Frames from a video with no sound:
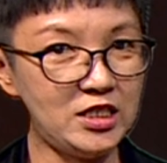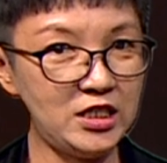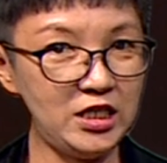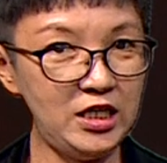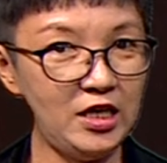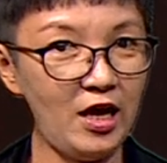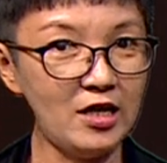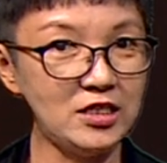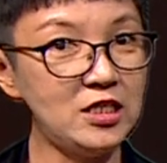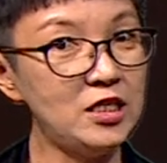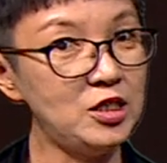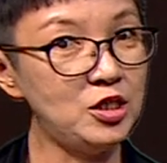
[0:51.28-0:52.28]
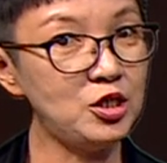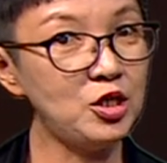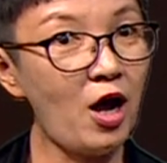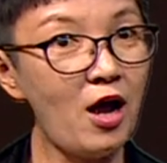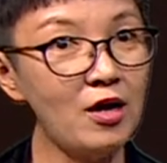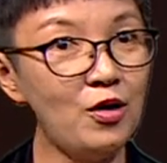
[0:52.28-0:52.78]
see it as this
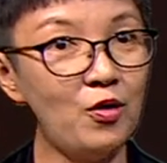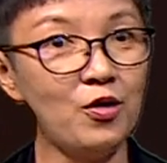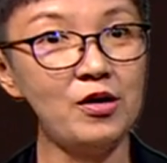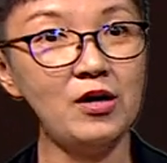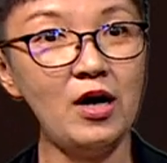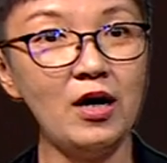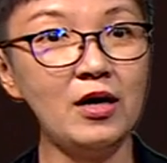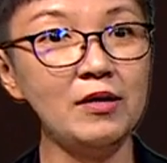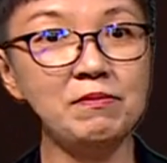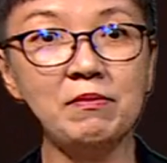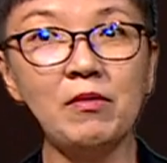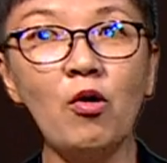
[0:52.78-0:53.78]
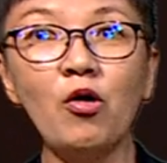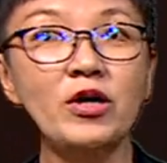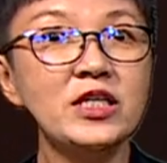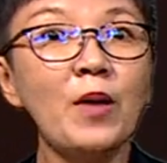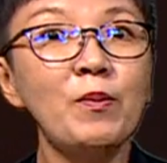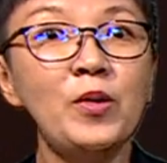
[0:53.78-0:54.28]
shark or, uh, or a
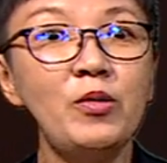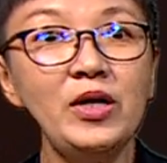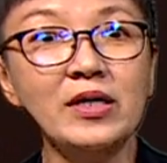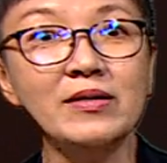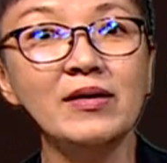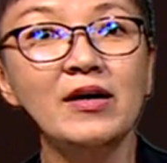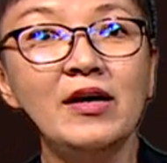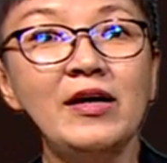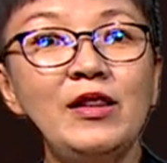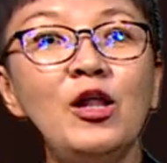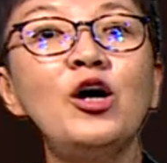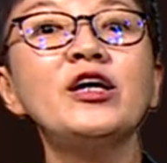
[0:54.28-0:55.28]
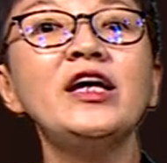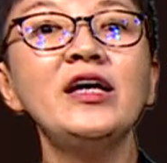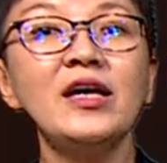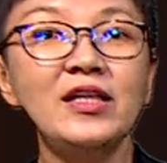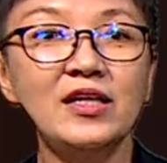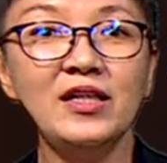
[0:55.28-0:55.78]
submarine lurking
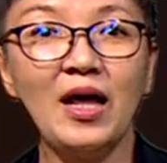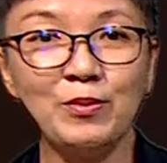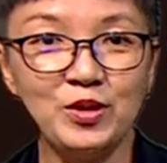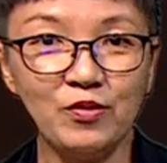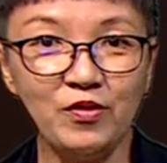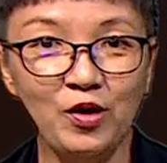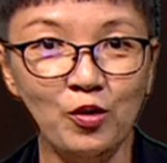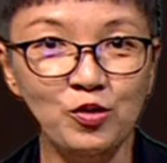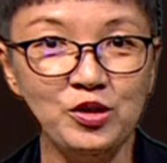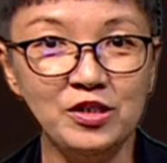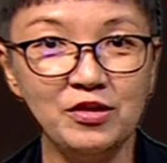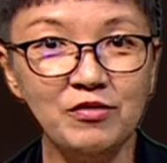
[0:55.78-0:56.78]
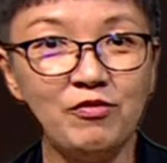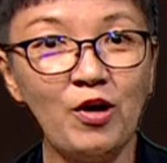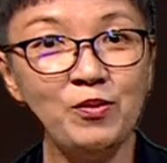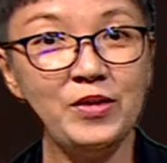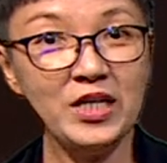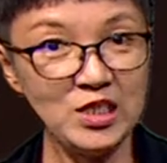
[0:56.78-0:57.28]
in the depths of the ocean.
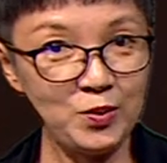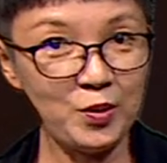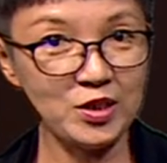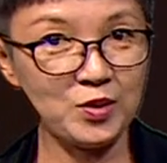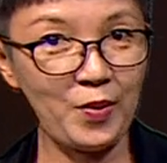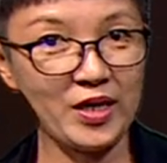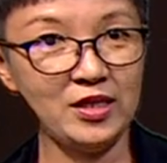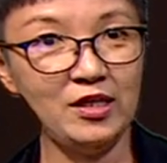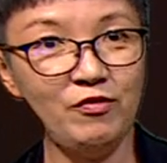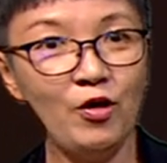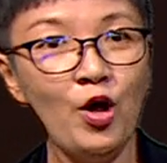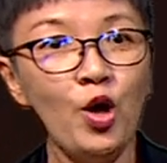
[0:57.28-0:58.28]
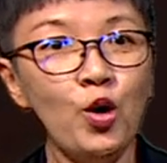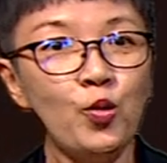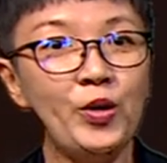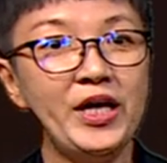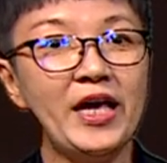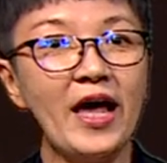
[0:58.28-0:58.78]
From this perspective,
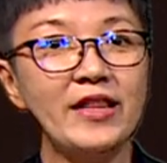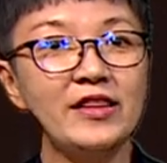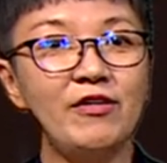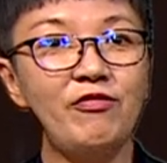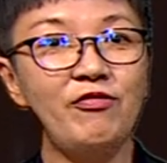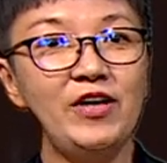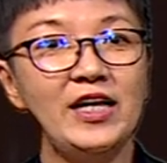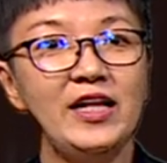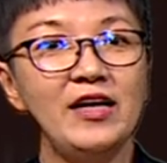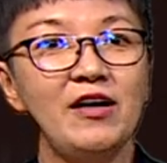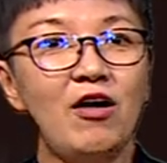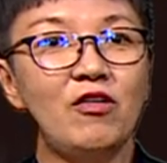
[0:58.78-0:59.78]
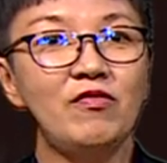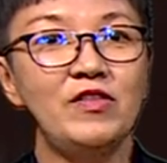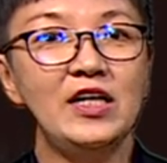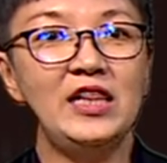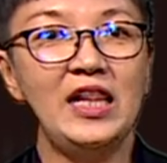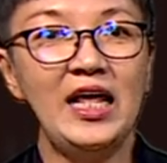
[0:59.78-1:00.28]
we get the feeling of the
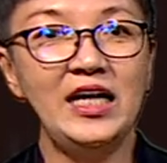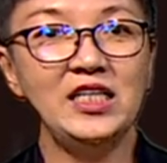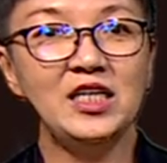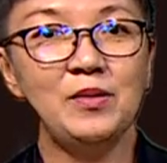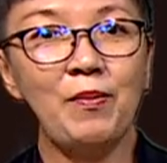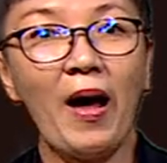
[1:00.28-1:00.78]
latent